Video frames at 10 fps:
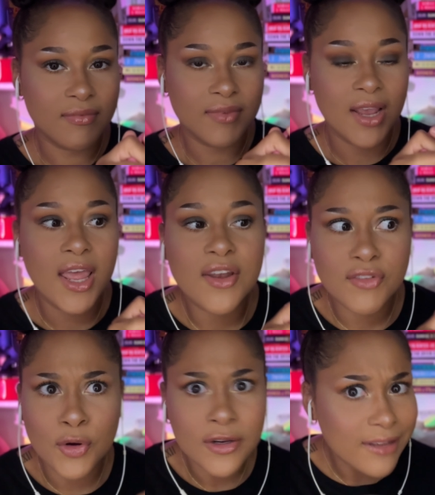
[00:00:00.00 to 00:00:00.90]
and of
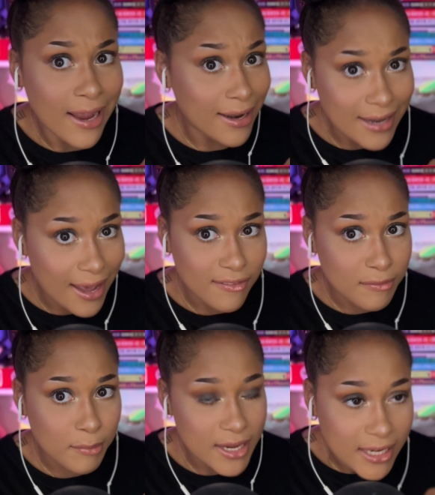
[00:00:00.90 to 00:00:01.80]
course I had to have
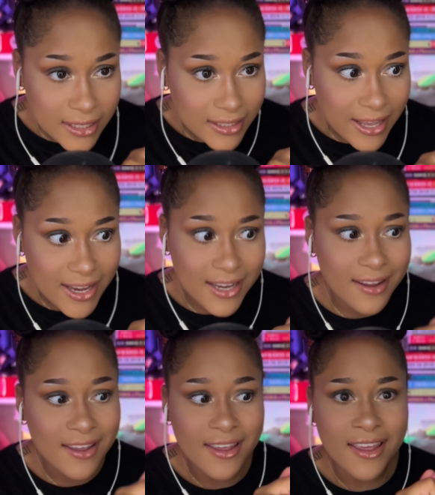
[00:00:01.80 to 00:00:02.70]
pink, like,
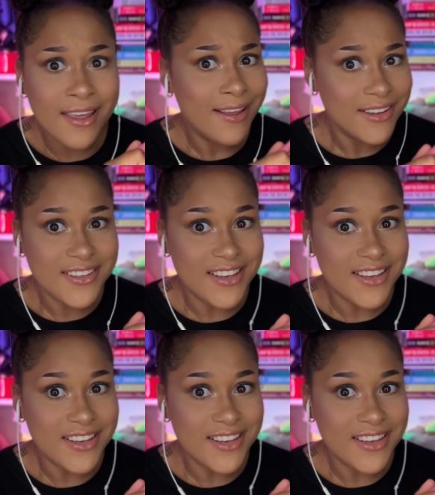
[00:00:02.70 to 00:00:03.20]
duh.